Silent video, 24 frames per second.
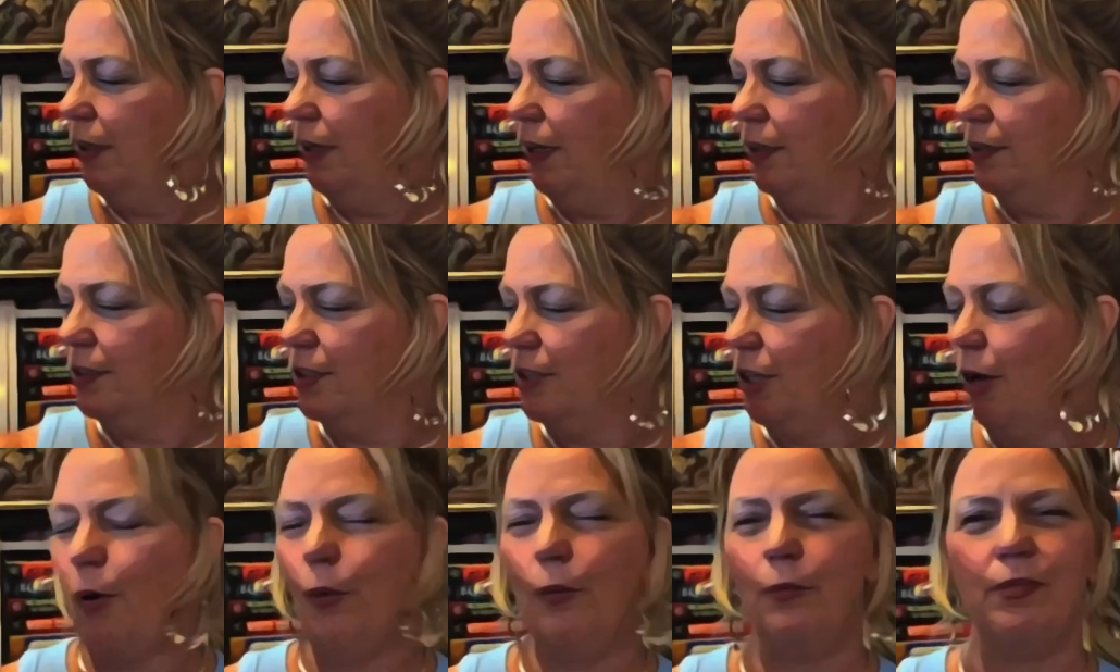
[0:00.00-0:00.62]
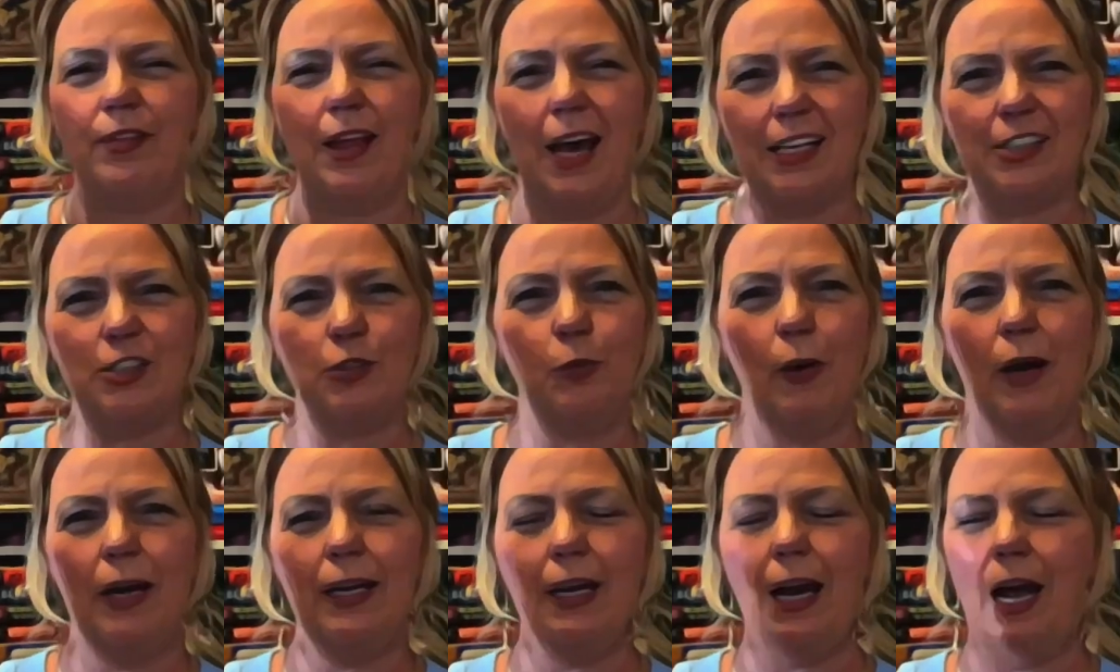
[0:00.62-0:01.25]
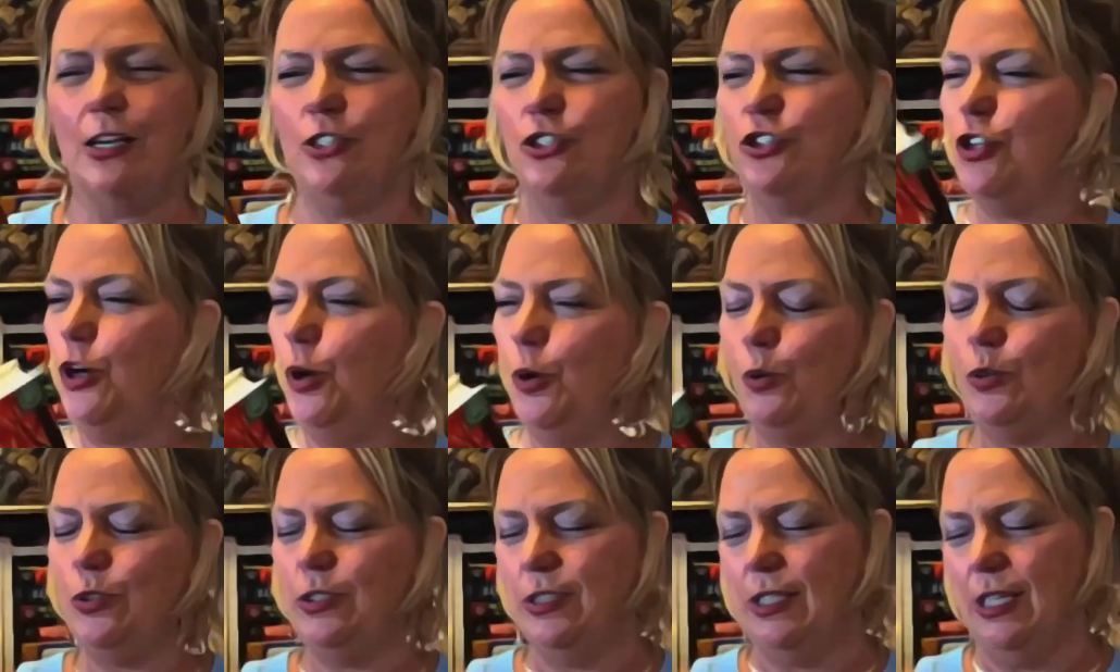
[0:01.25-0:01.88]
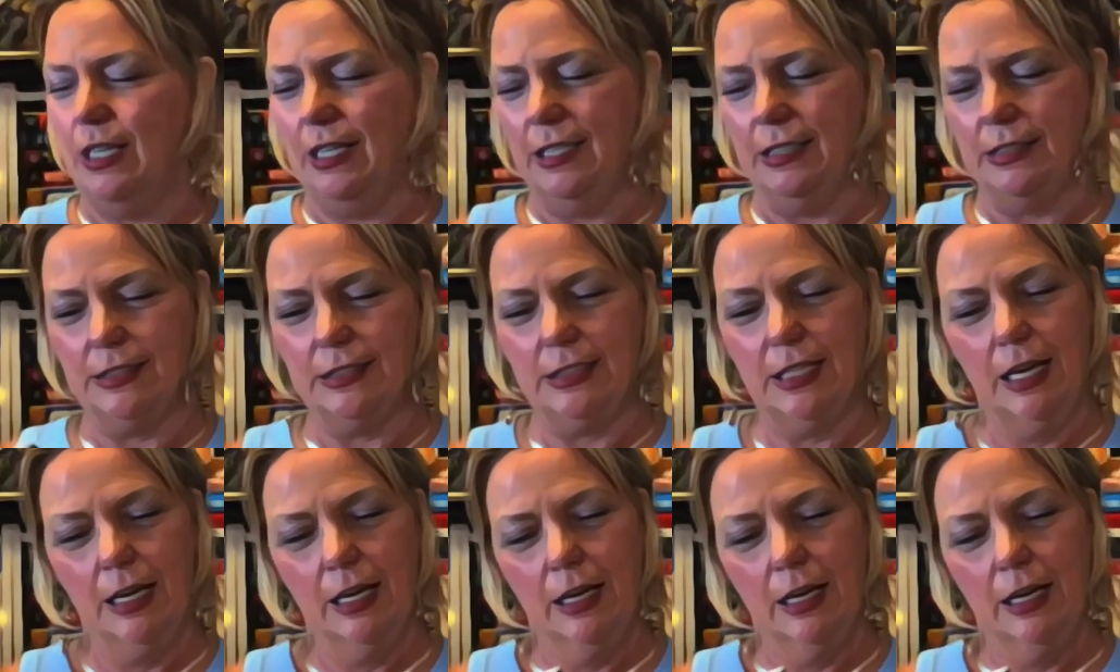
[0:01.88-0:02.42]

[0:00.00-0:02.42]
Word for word: So that's why I chose this.